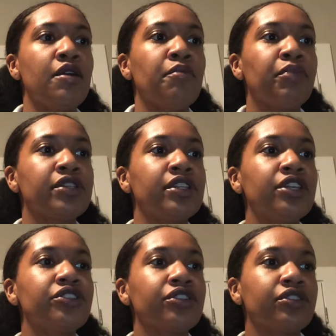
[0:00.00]

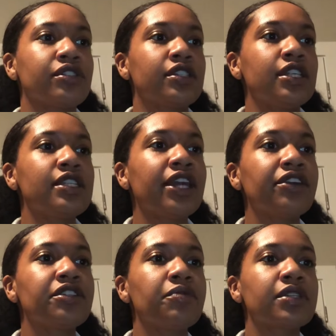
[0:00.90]
Procedures. This
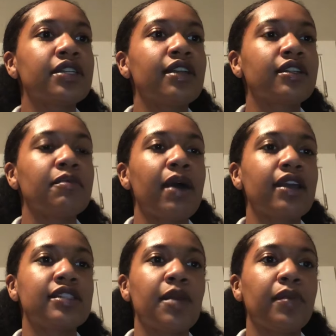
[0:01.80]
narrative was conducted by
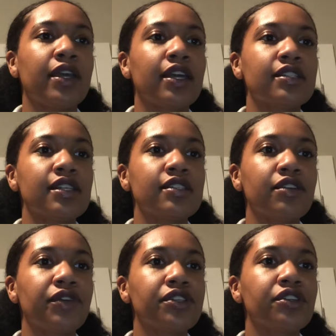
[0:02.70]
examining existing
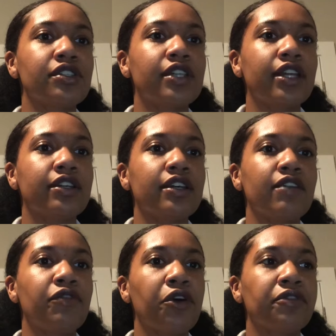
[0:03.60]
research data
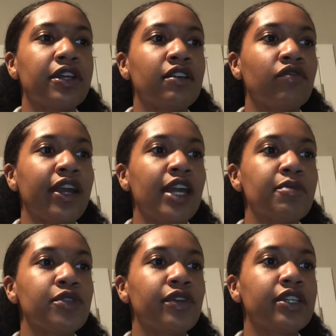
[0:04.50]
involving right
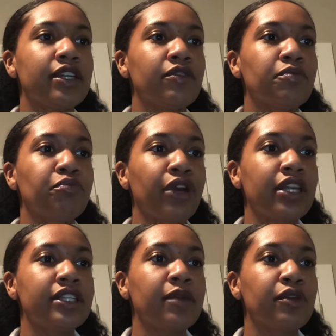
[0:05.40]
hemisphere brain
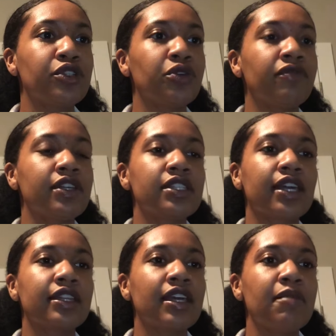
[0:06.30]
damage to
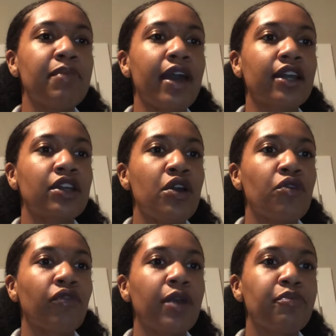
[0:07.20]
investigate the impact
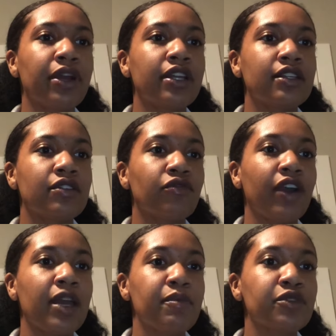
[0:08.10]
right
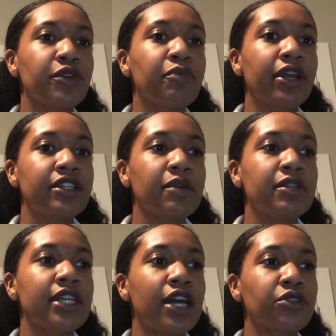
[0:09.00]
hemisphere brain damage
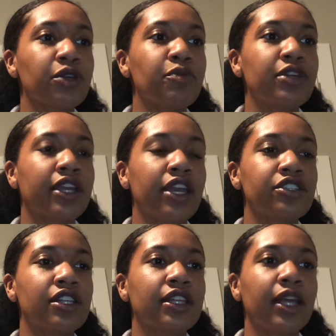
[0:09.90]
has on communication
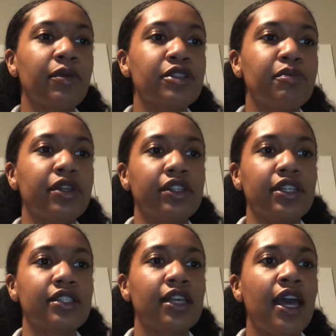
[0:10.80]
and language
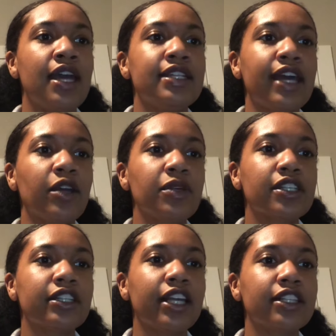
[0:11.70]
abilities. Data was
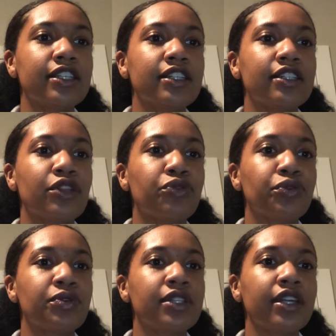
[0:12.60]
collected through
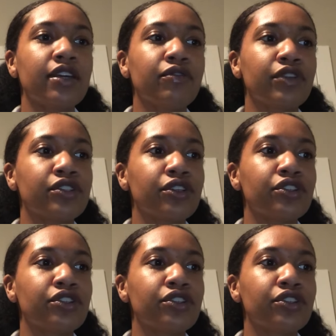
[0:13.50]
study of research